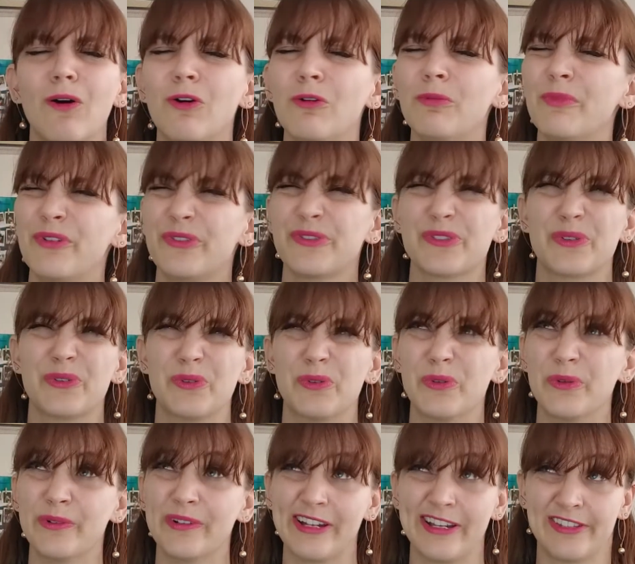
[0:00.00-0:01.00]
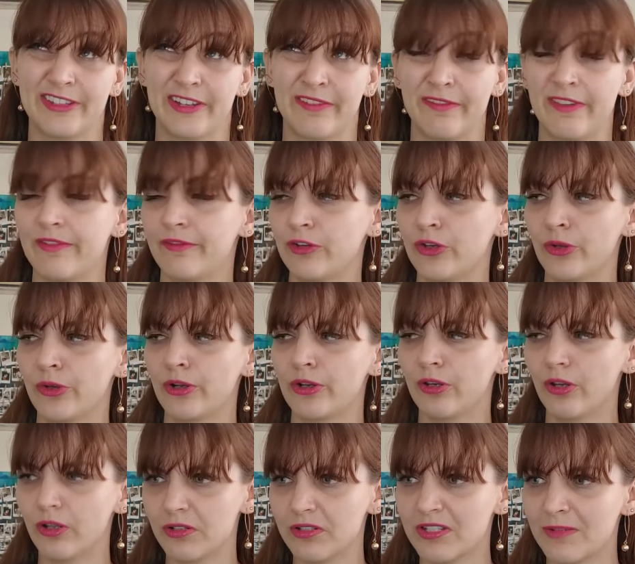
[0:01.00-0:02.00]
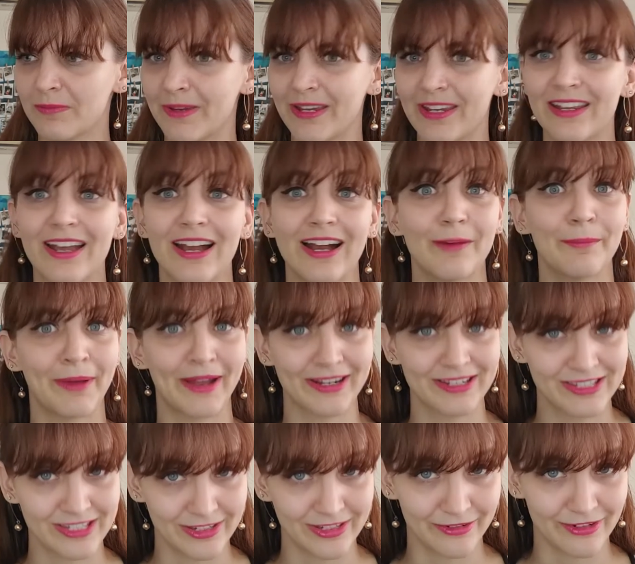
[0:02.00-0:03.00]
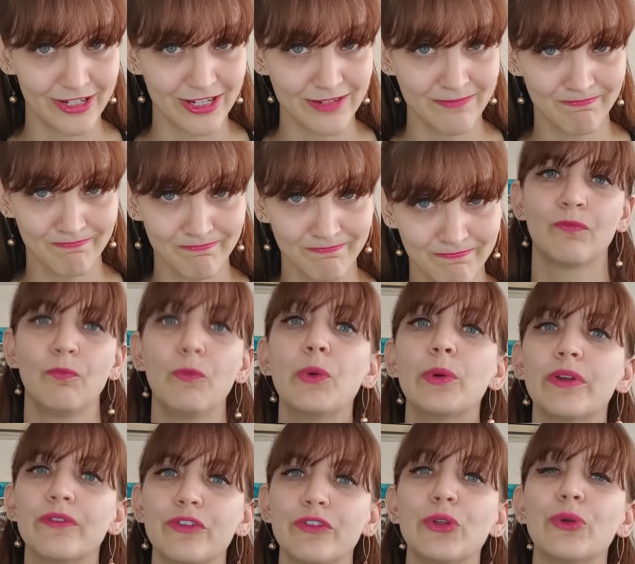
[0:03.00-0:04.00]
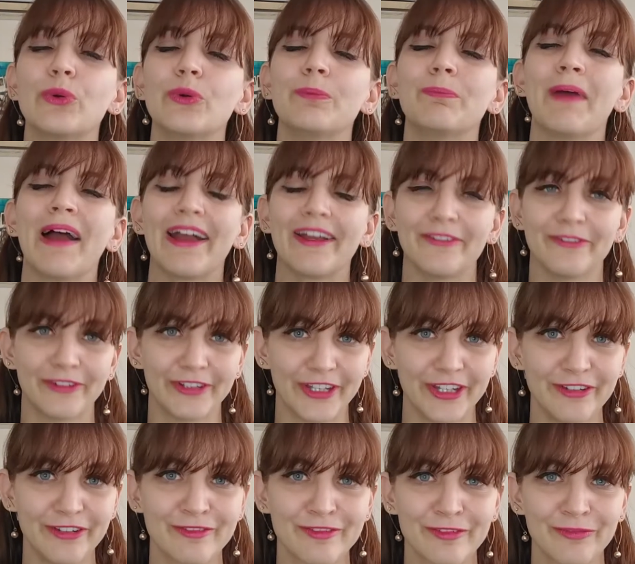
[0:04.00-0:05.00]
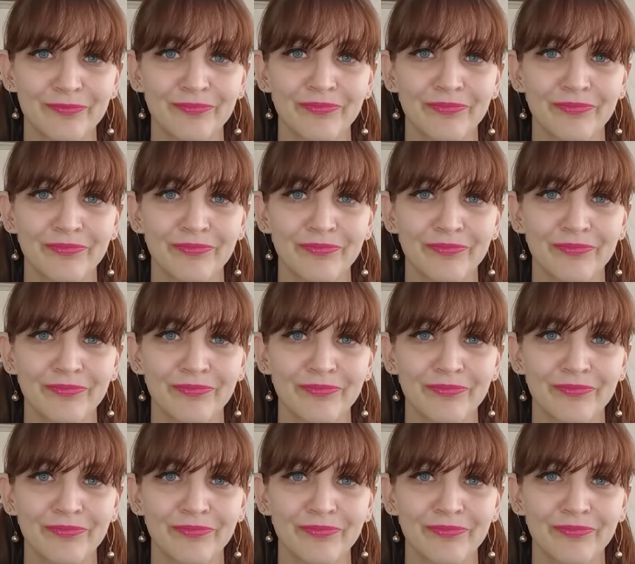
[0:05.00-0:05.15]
almost always, I've never known it not to be, a bacteria. It will give you good pain relief.